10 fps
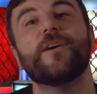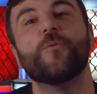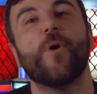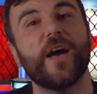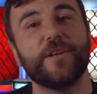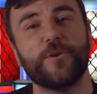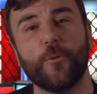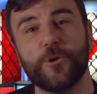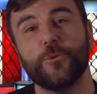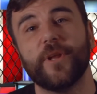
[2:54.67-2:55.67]
Why
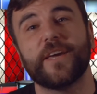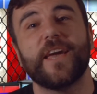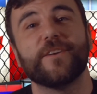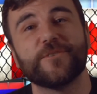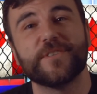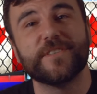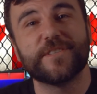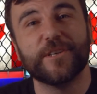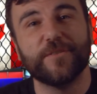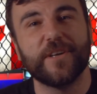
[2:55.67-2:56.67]
don't you like Anderson
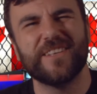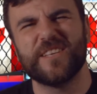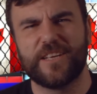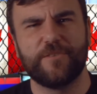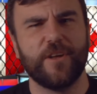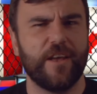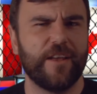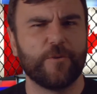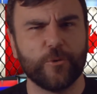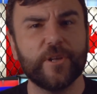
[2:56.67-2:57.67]
Silva? Is it
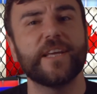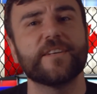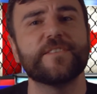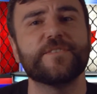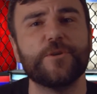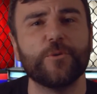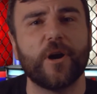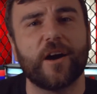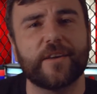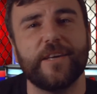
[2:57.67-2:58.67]
really because he's too
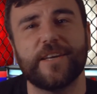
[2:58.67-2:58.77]
cocky?